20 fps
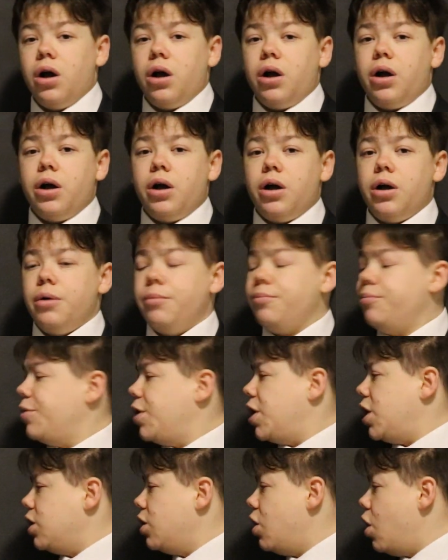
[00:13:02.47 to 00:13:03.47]

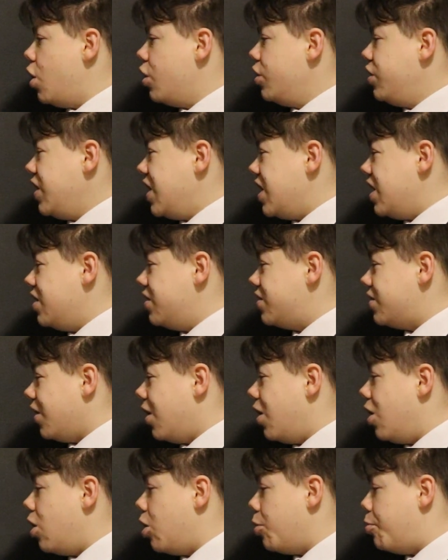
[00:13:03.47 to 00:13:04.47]
A lot of these
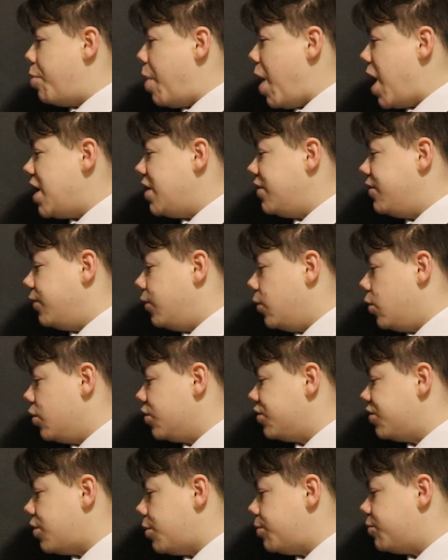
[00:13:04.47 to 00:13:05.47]
are paid
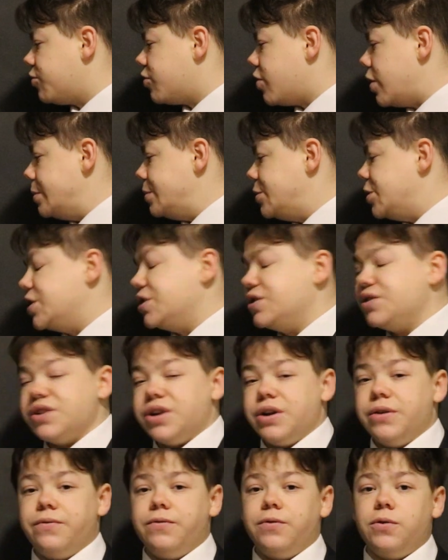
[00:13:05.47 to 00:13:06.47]
for subscriptions,
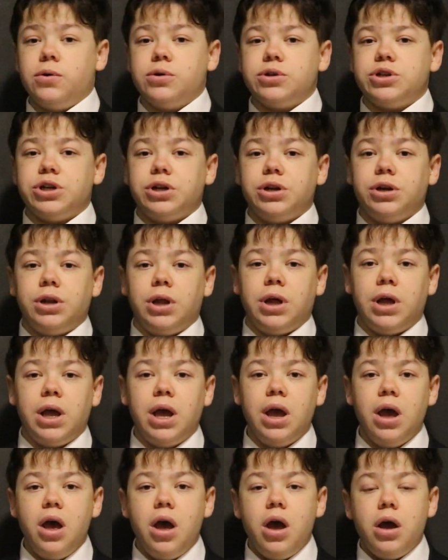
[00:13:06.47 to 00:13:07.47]
and
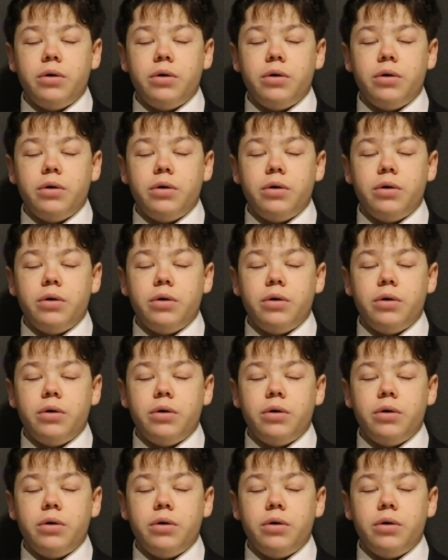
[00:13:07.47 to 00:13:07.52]
unfortunately,